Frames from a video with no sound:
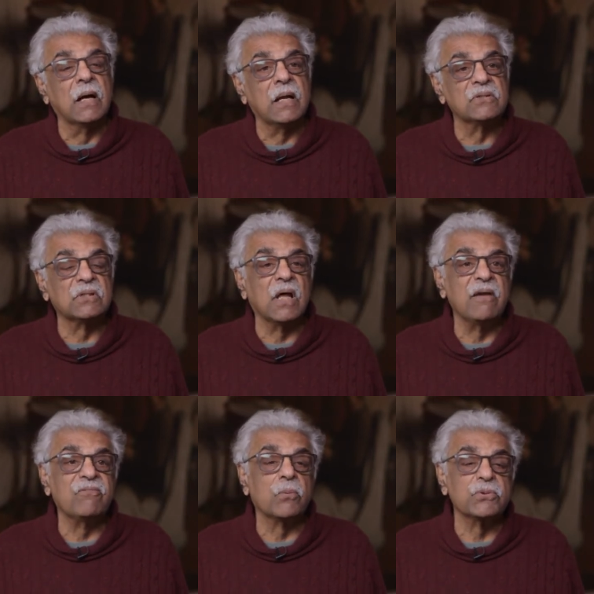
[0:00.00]
His
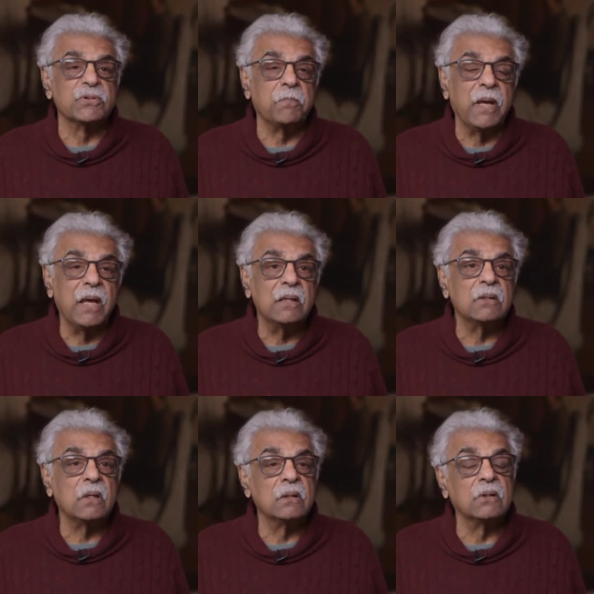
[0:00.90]
life was spared,
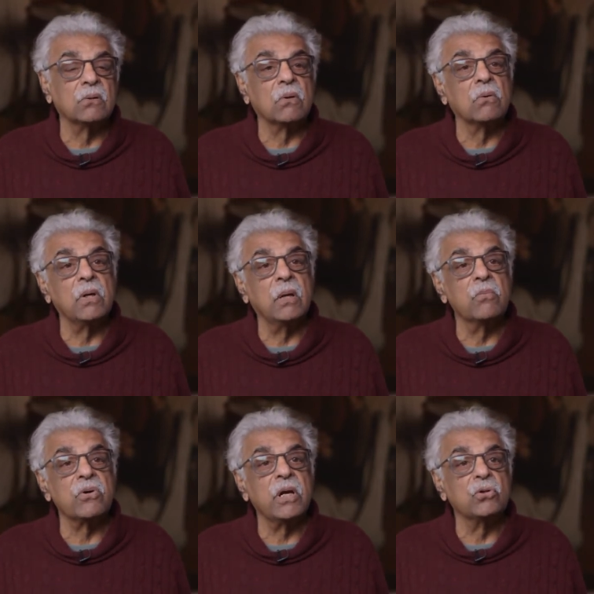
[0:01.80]
though
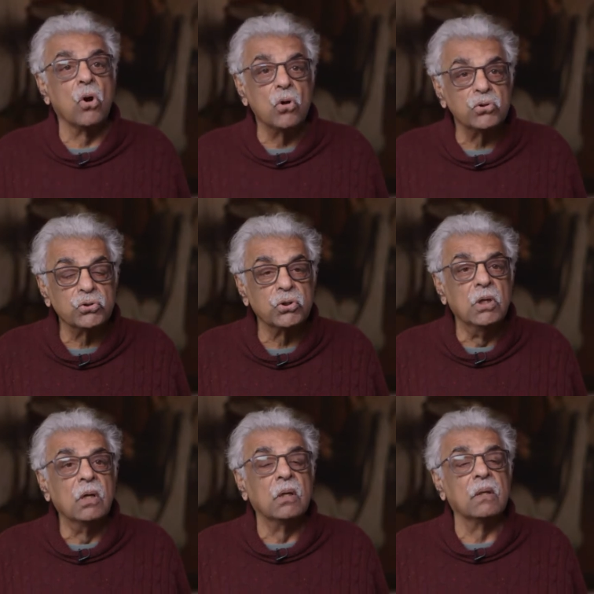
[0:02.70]
Imre Nagy,
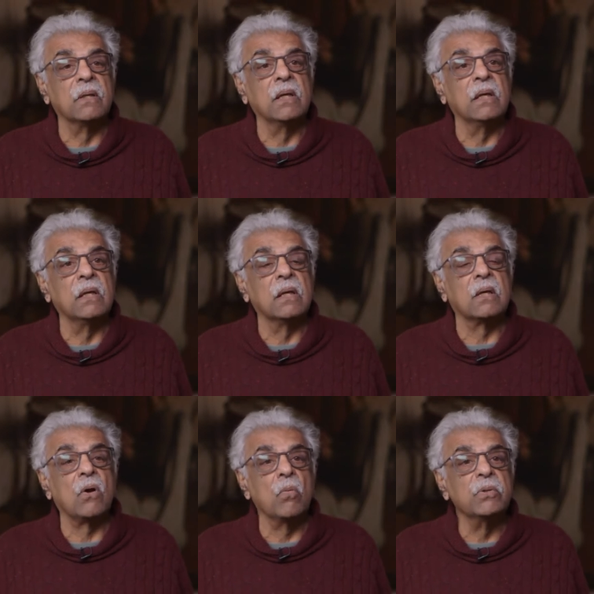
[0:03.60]
the
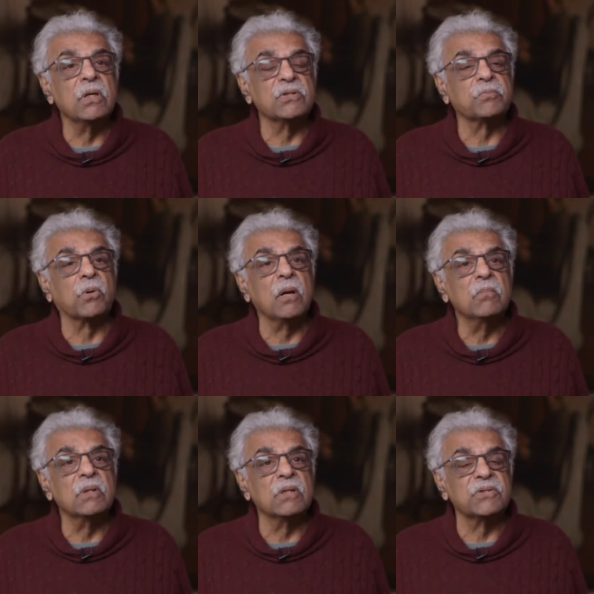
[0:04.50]
communist prime
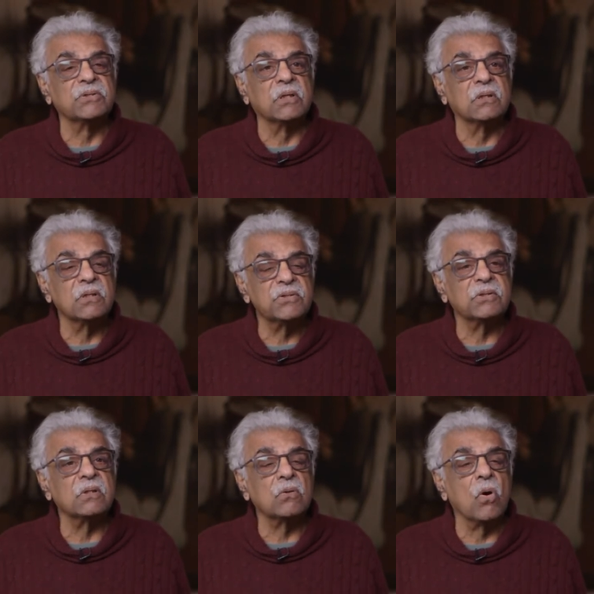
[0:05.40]
minister,
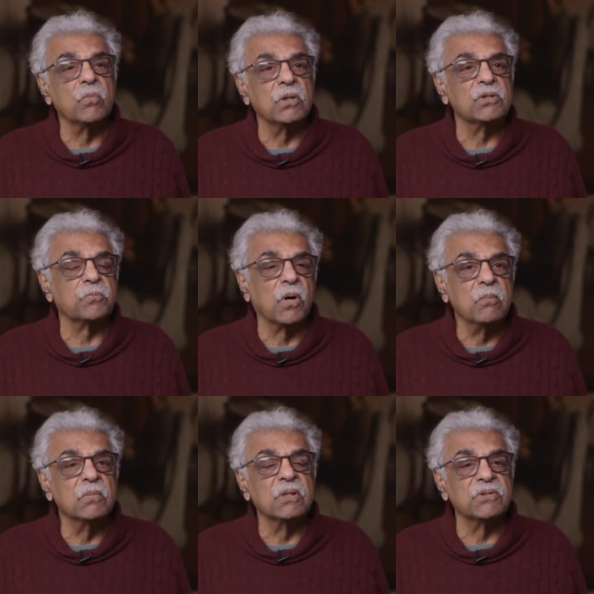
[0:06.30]
dissident communist
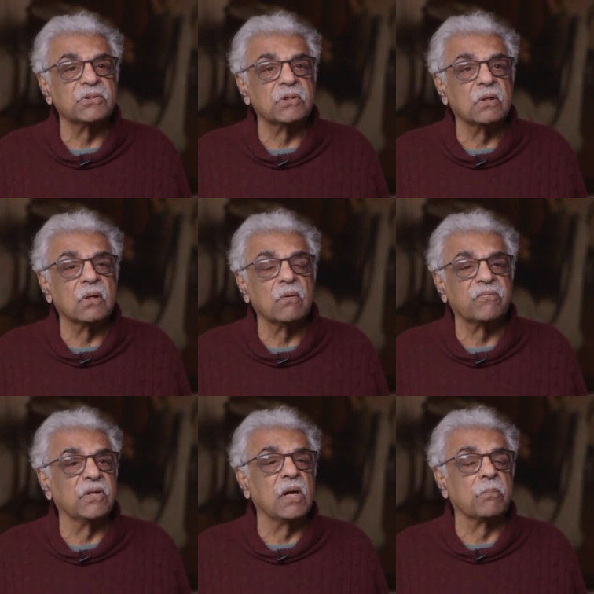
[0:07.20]
prime minister
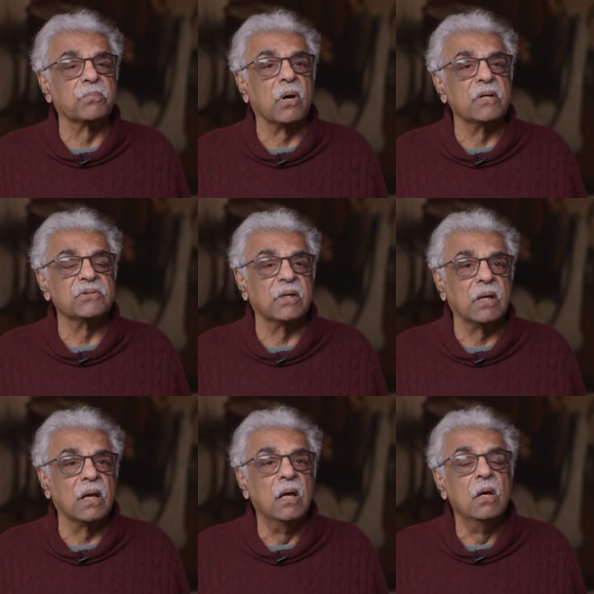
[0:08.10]
of the
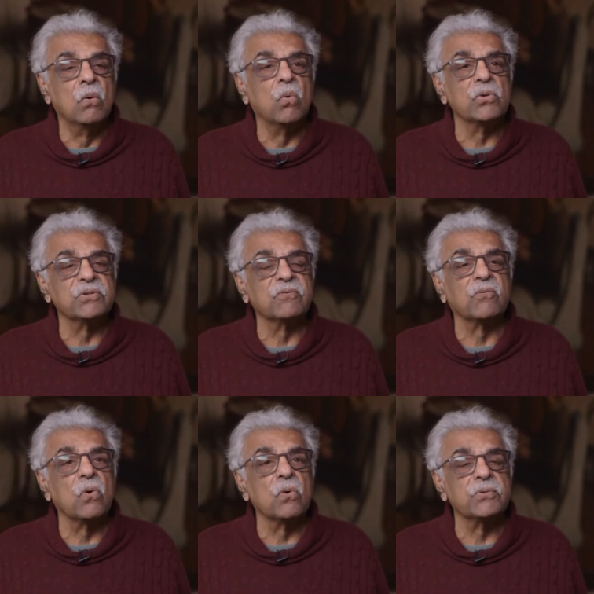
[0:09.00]
uprising, was of
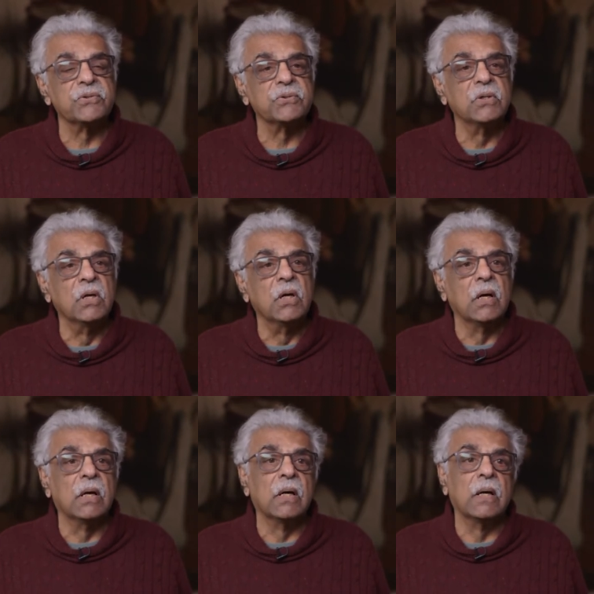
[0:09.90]
course
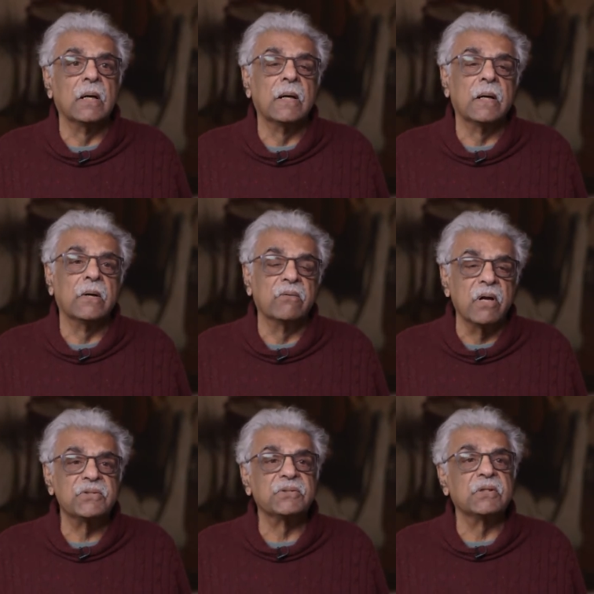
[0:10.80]

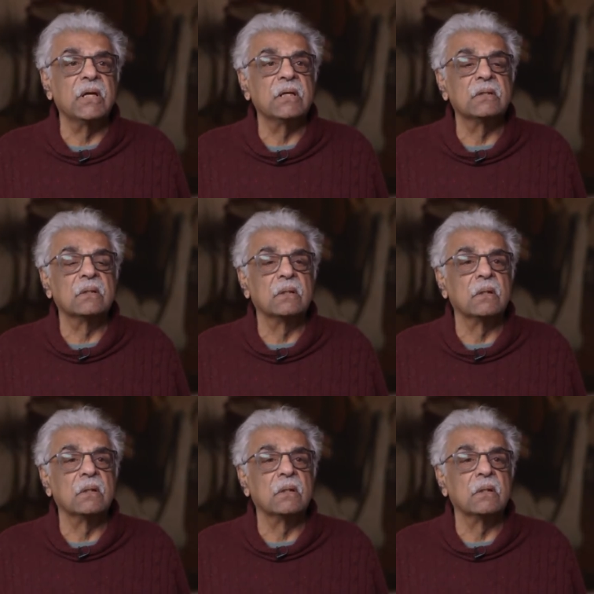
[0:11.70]
arrested,